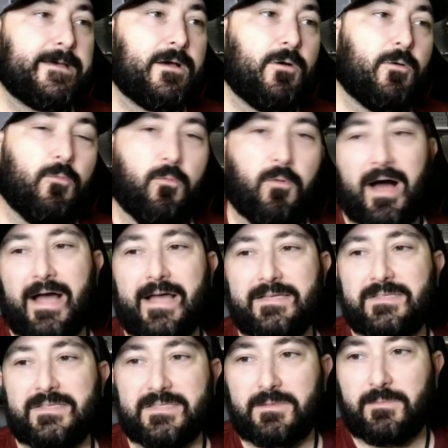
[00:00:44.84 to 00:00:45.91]
Why
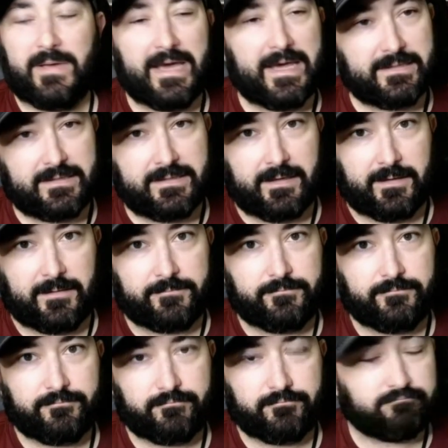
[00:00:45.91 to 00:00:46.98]
is this a bad thing?
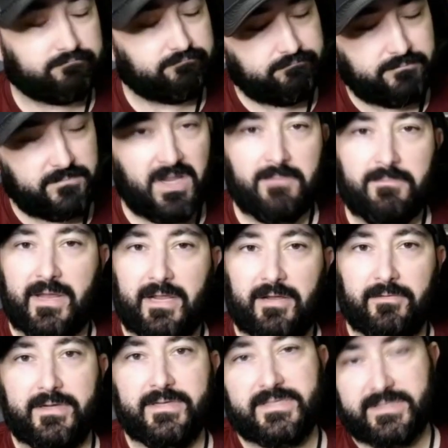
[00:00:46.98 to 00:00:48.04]
Many
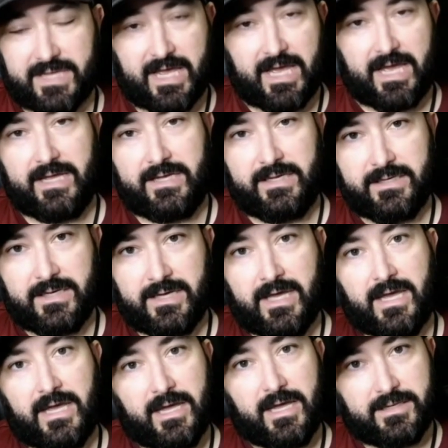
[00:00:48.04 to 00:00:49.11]
reasons. A,
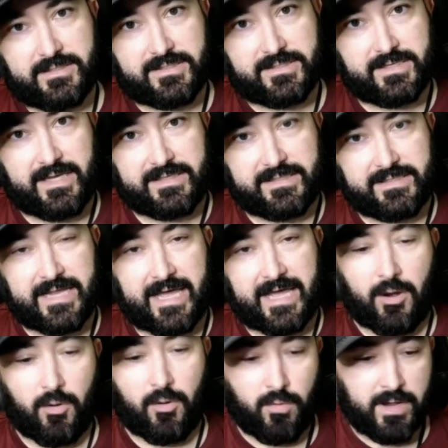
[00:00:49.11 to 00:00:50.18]
it's
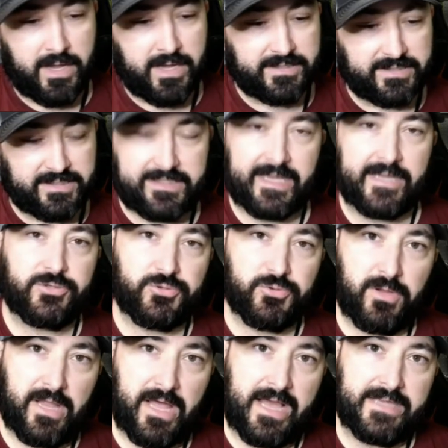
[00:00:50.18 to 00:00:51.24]
now
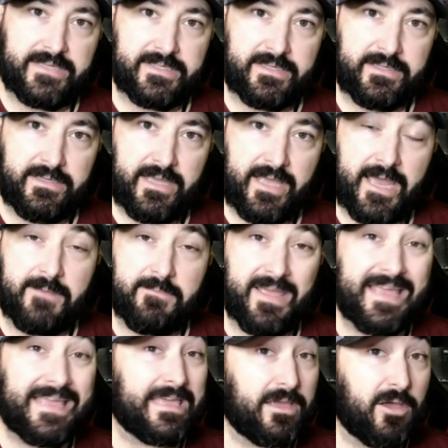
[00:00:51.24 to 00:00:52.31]
centralizing and
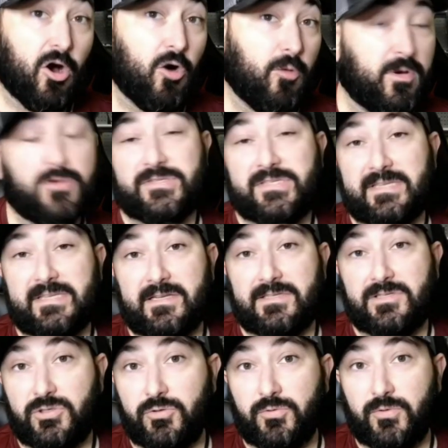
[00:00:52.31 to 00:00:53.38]
making almost
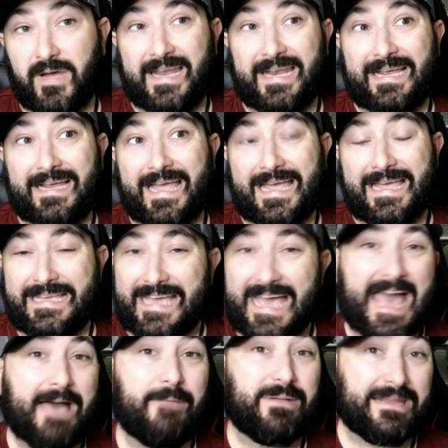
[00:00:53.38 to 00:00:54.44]
to a
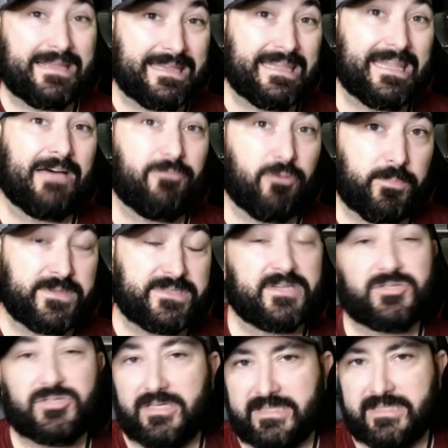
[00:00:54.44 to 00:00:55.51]
cabinet level
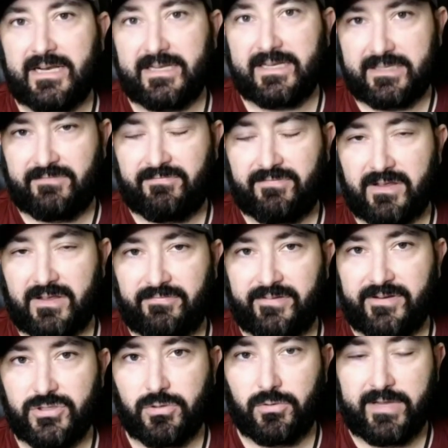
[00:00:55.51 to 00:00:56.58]
position. It's not an
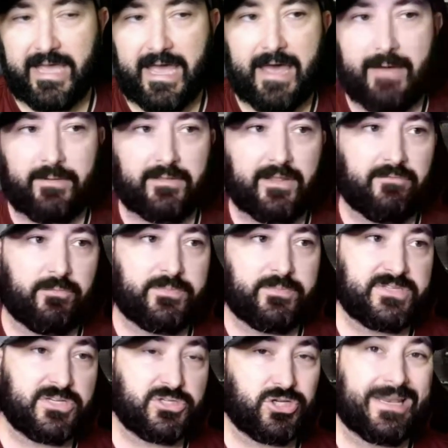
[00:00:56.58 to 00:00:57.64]
official cabinet level
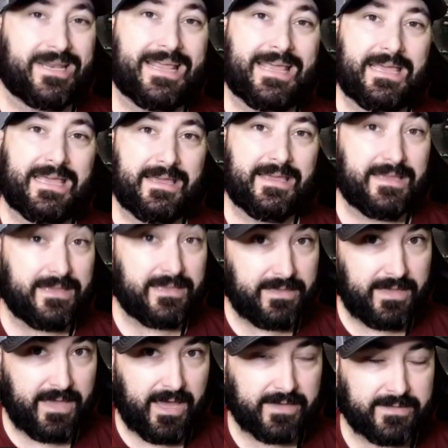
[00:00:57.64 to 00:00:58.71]
position
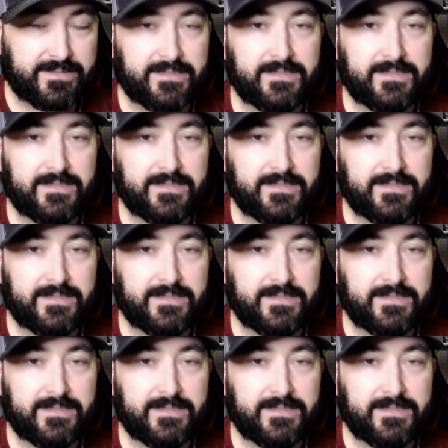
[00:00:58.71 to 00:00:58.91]
yet.